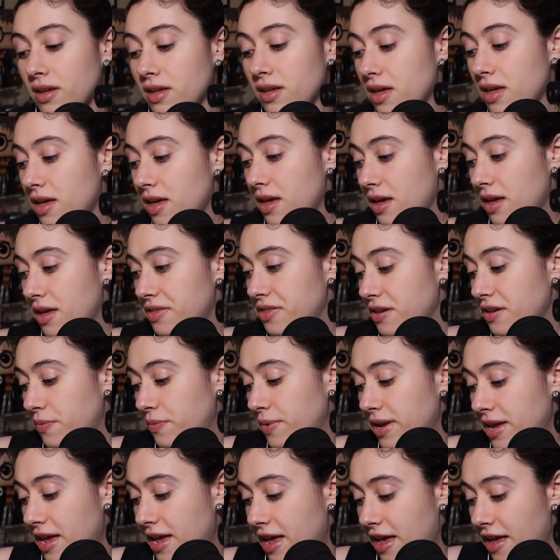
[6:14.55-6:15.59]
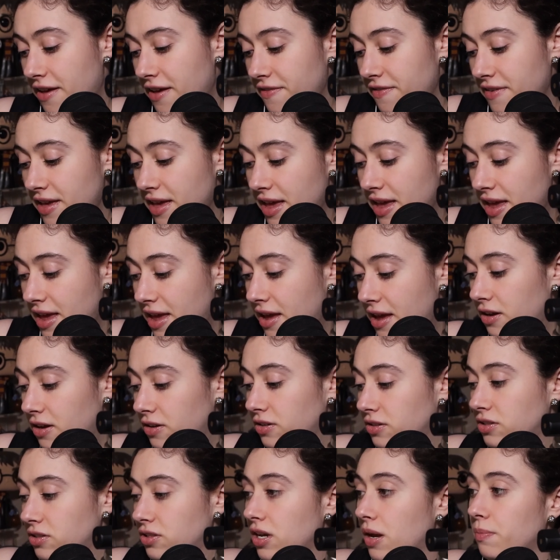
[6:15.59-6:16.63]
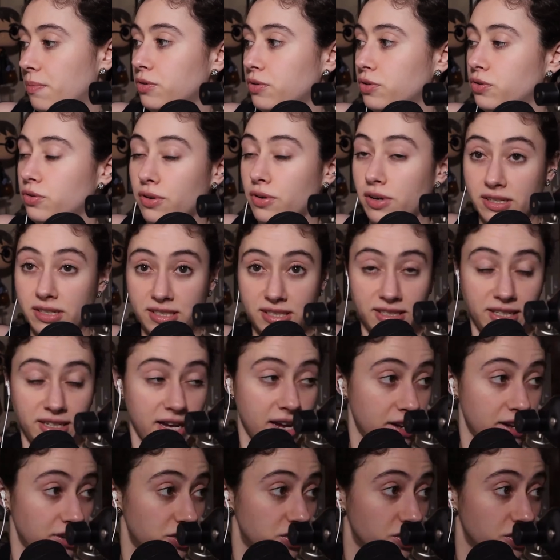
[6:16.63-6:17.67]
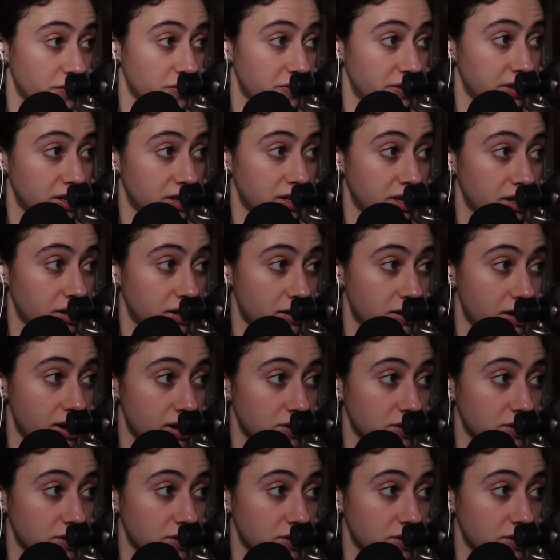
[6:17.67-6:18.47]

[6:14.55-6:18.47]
And then we have a Dumbledore sketch over here as